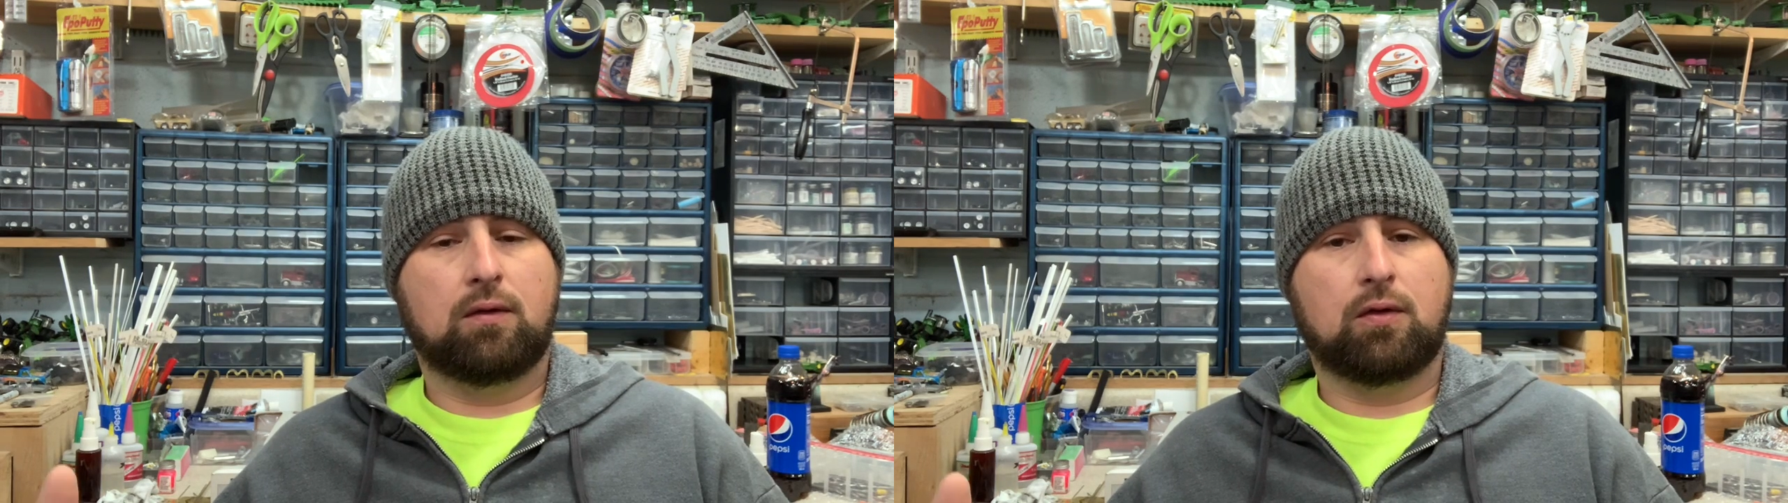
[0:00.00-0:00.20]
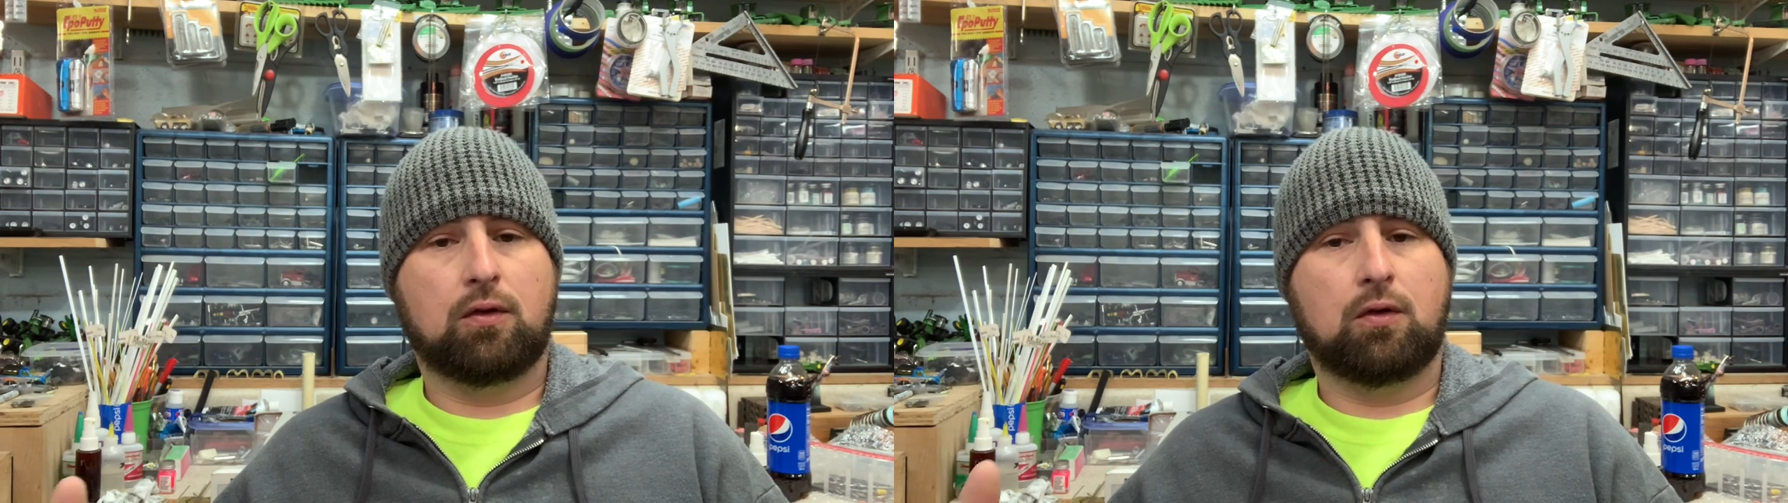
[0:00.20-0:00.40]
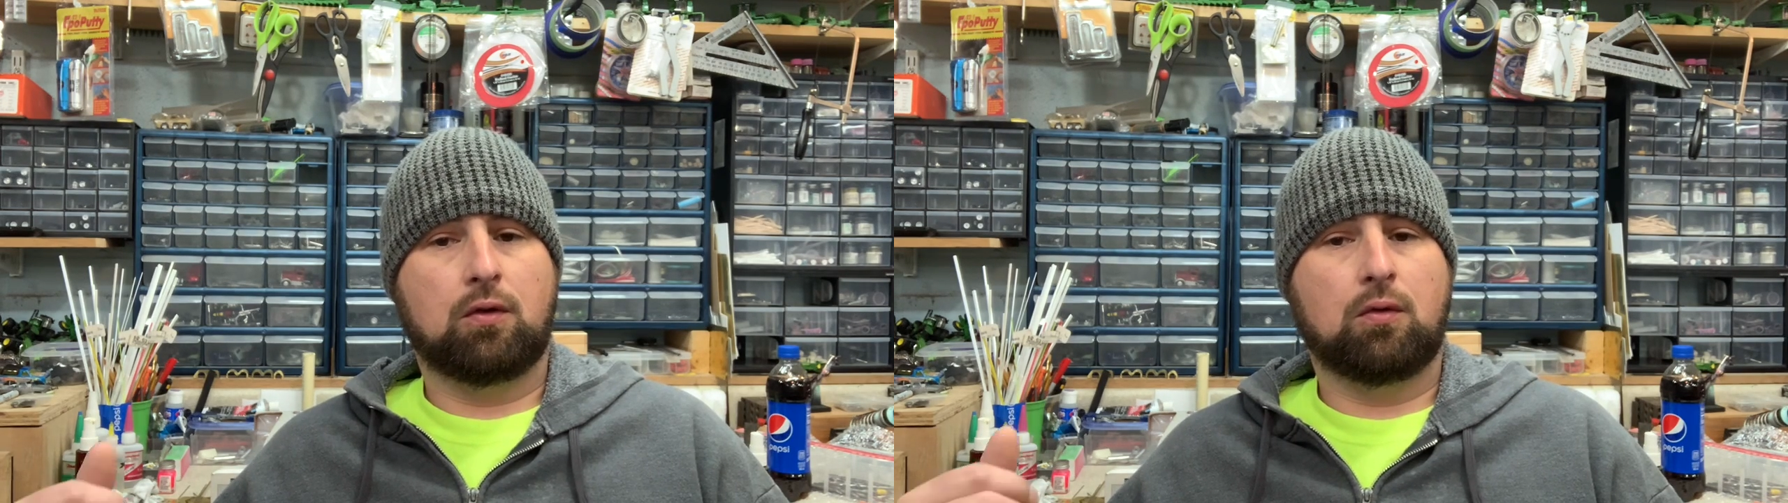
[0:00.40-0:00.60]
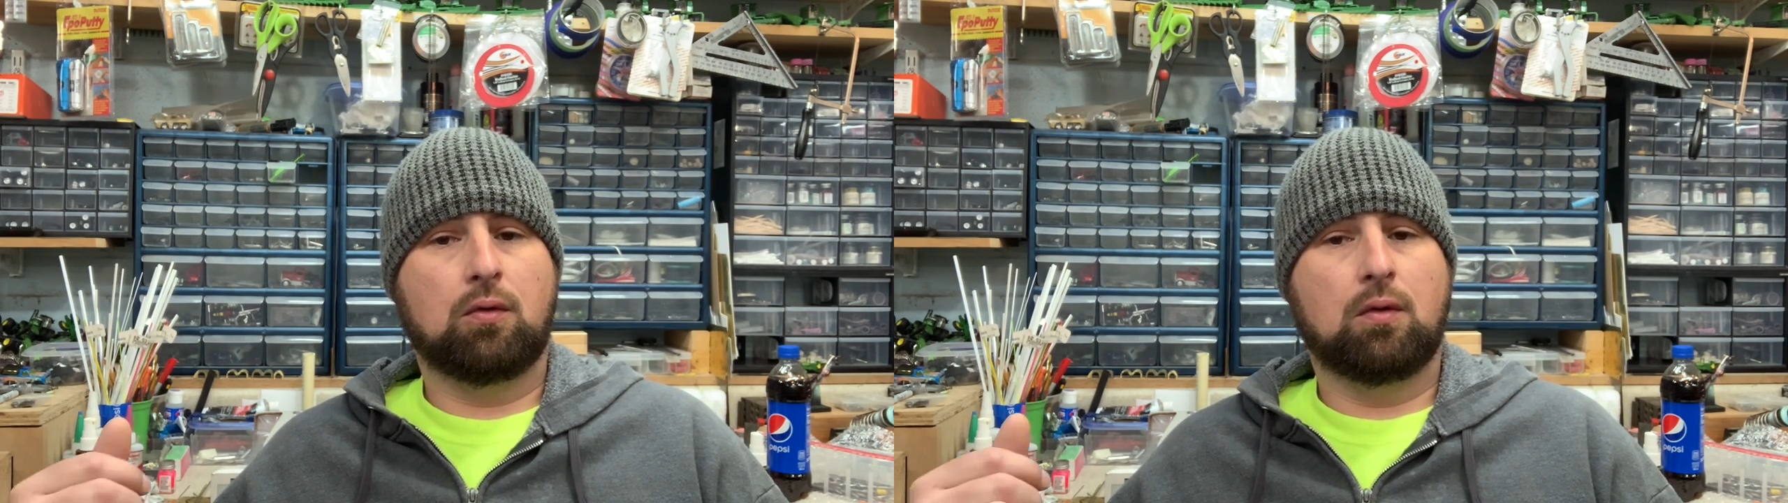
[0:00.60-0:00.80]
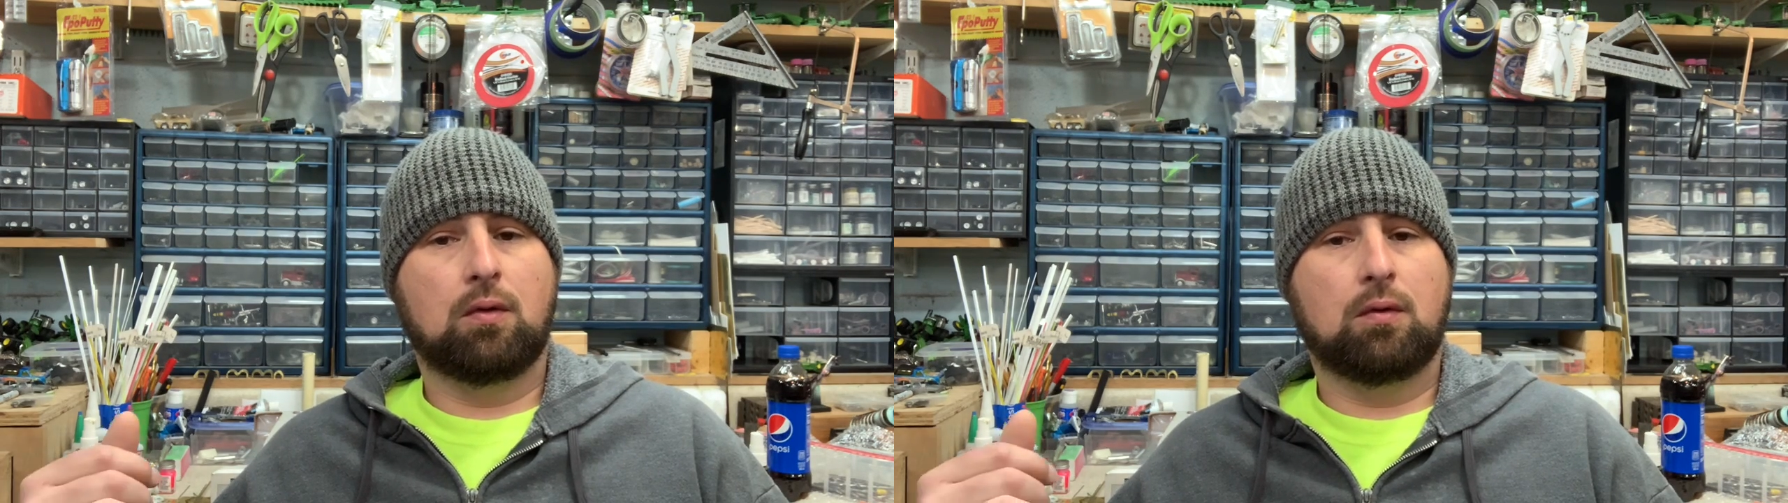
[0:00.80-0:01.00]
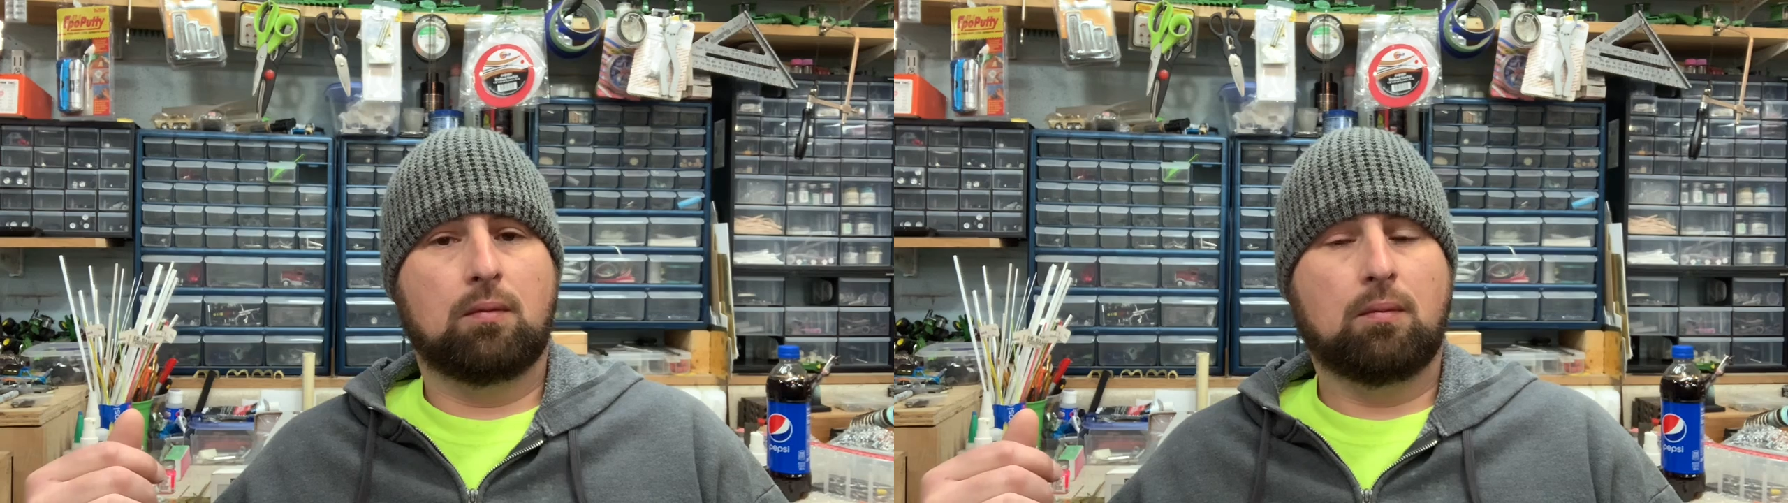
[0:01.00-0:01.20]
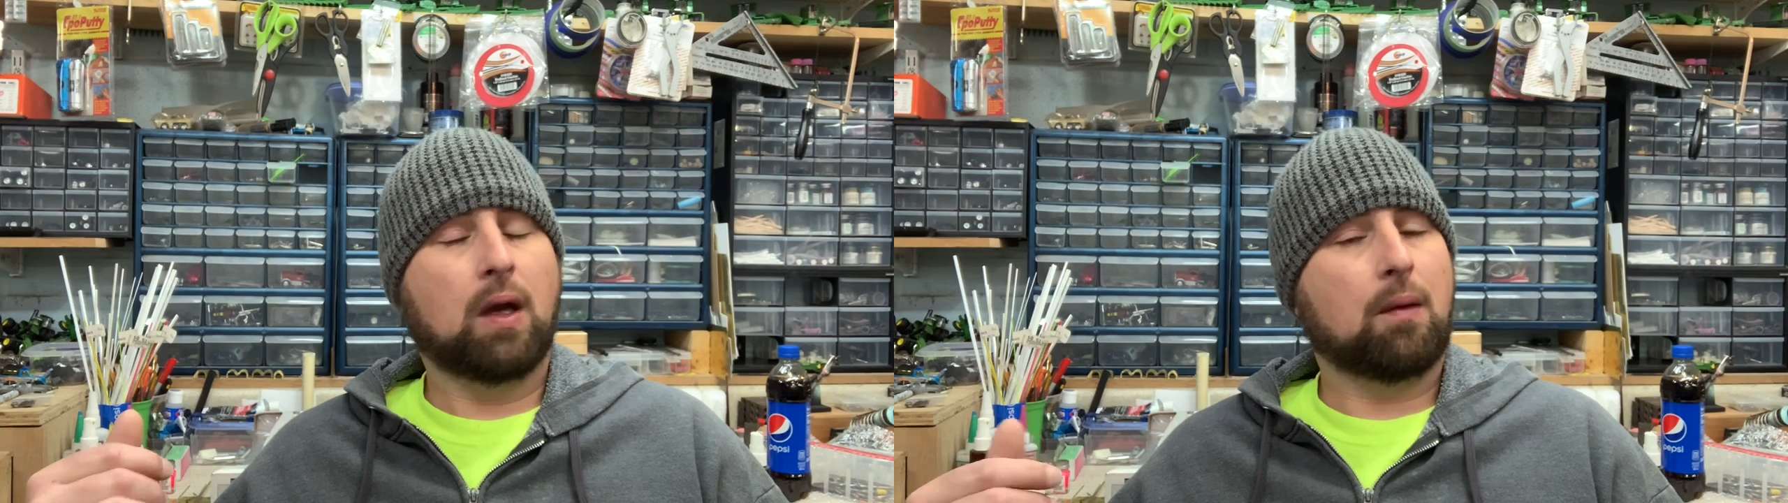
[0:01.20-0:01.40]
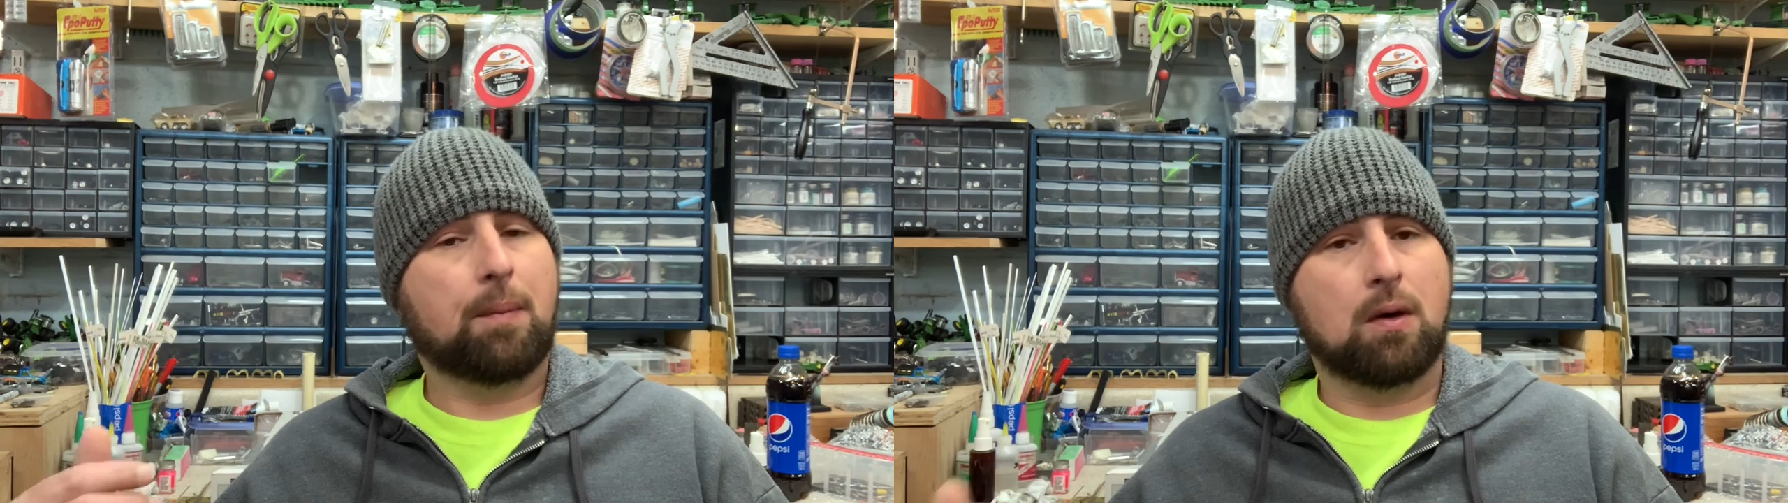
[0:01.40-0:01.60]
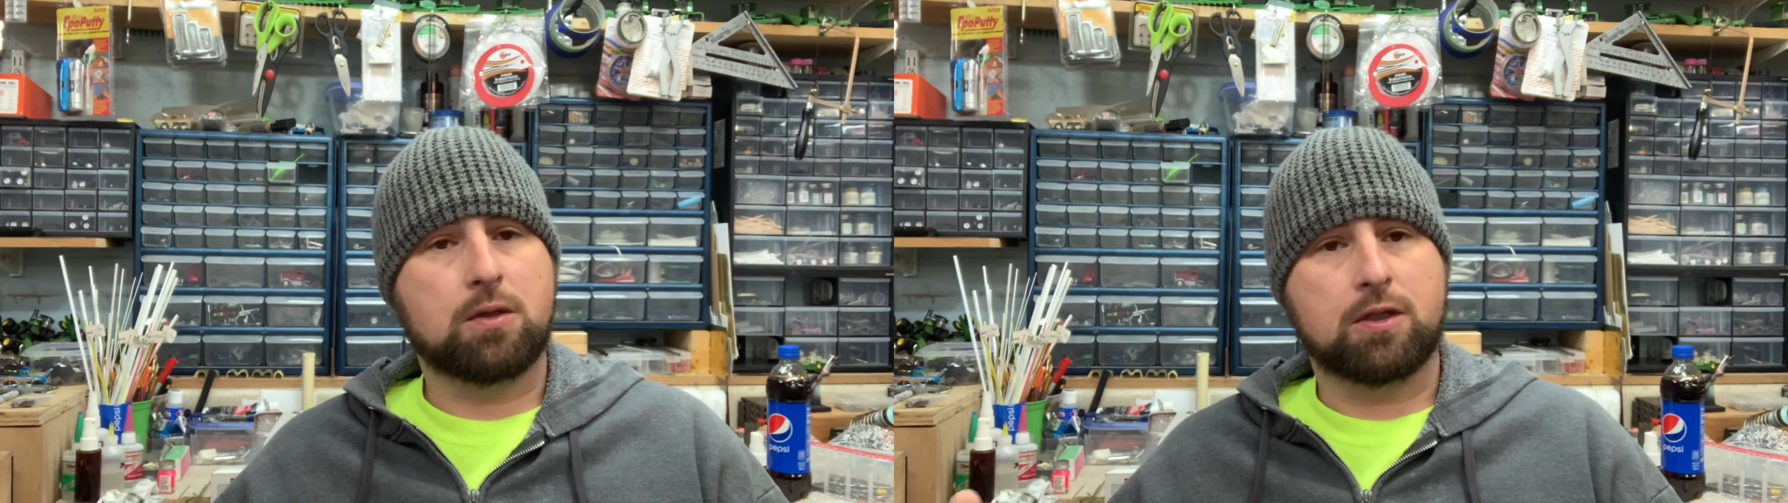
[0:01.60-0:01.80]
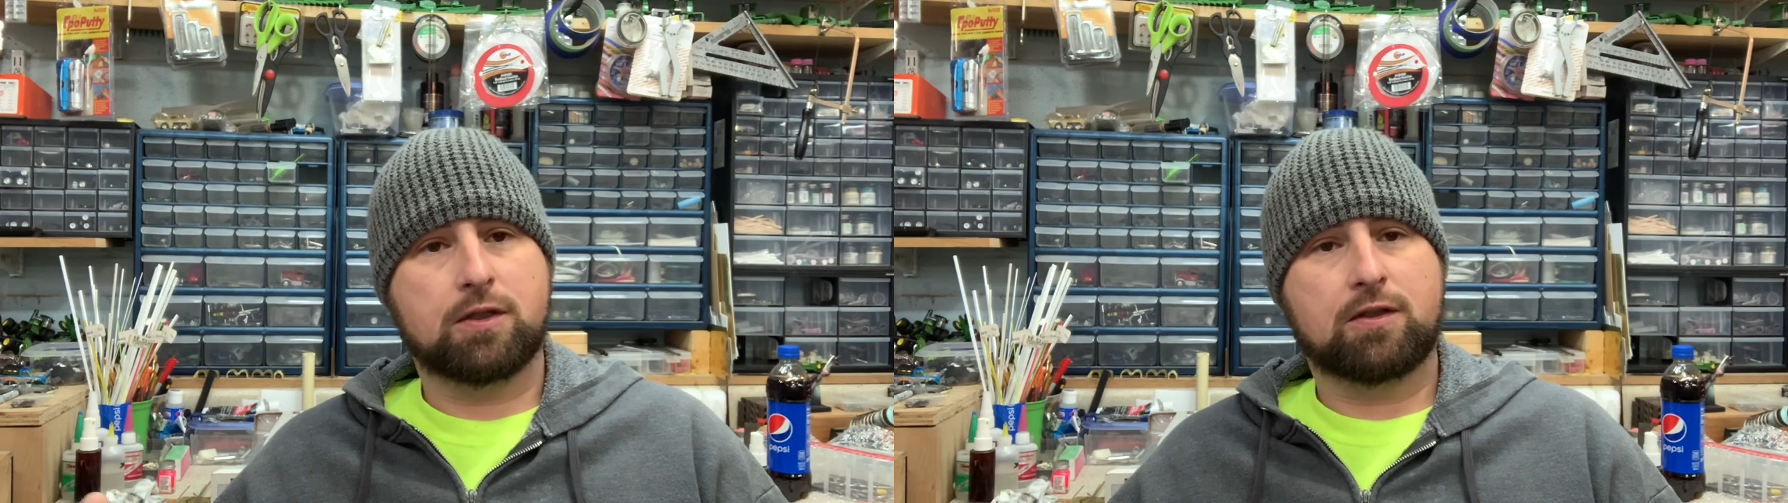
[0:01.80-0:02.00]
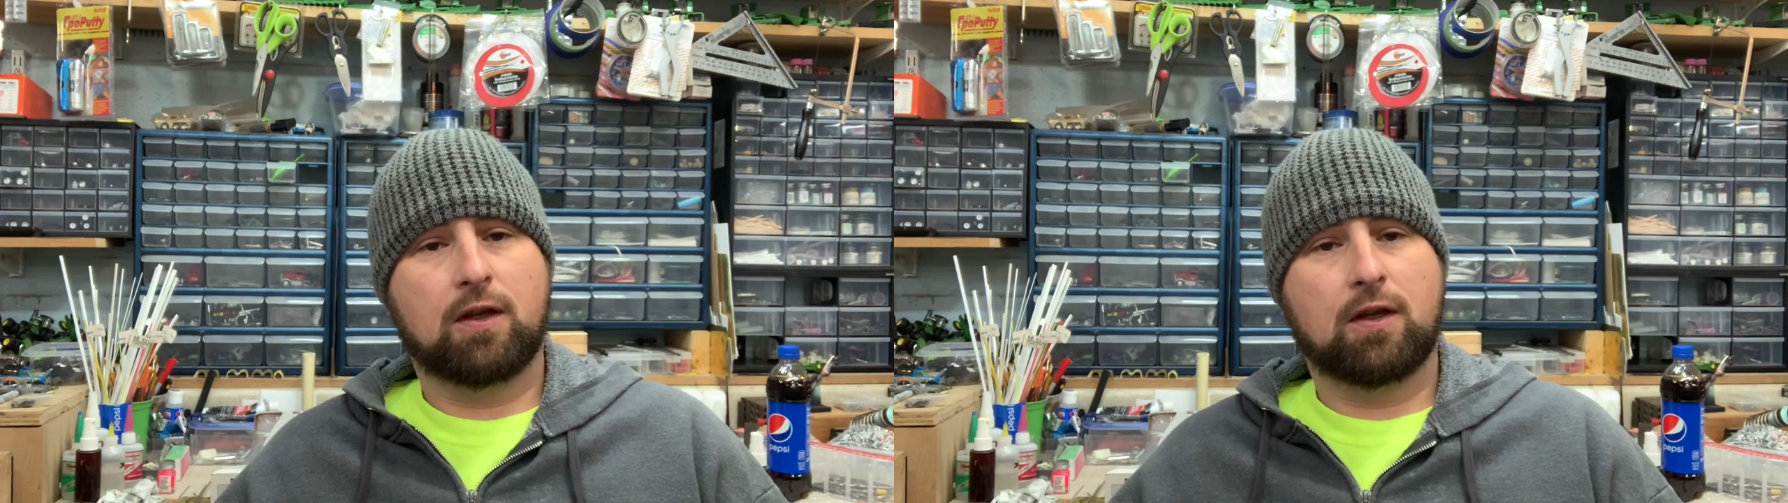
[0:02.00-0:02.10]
to make a purchase.